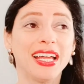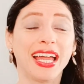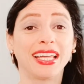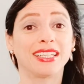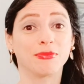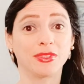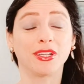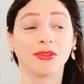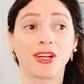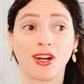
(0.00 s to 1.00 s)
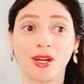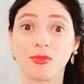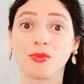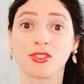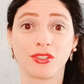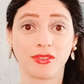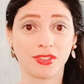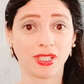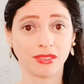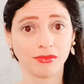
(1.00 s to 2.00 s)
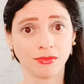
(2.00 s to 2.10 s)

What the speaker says: And, you know, Carmi was going to like,